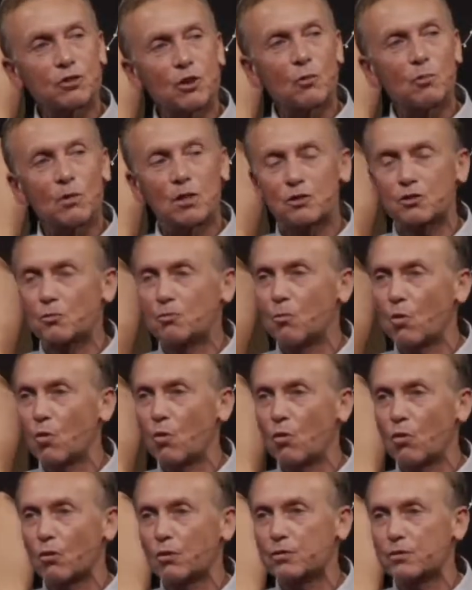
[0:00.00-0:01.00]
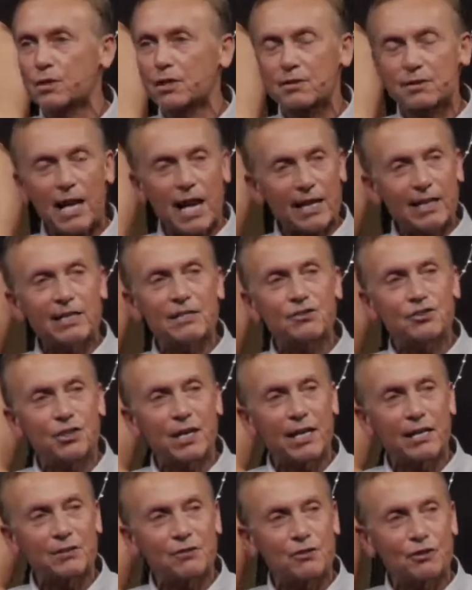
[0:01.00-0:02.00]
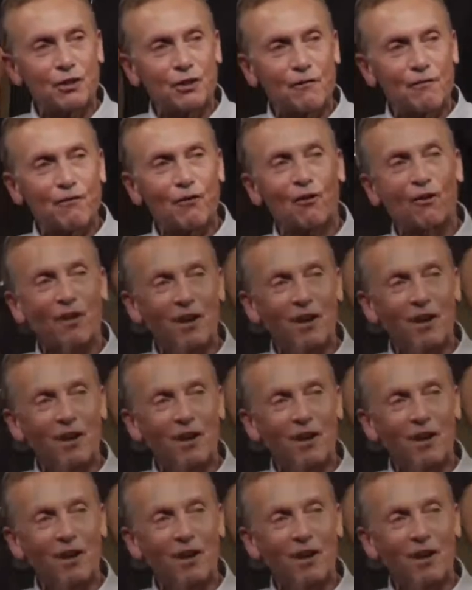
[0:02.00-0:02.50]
and so much more says, I can change it